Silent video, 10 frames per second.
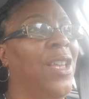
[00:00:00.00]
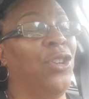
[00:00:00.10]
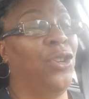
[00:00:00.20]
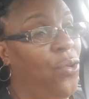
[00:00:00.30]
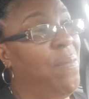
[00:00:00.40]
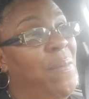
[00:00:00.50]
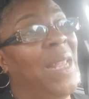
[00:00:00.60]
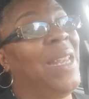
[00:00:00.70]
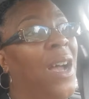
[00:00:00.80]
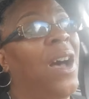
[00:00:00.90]
You and
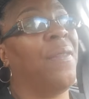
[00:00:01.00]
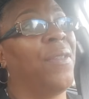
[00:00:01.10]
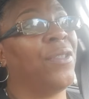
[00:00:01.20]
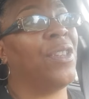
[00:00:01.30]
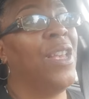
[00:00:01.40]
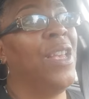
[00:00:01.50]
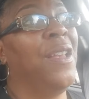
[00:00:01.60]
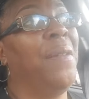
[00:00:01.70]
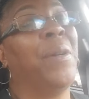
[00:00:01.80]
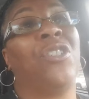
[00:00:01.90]
many others.
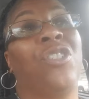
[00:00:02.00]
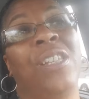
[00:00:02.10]
But she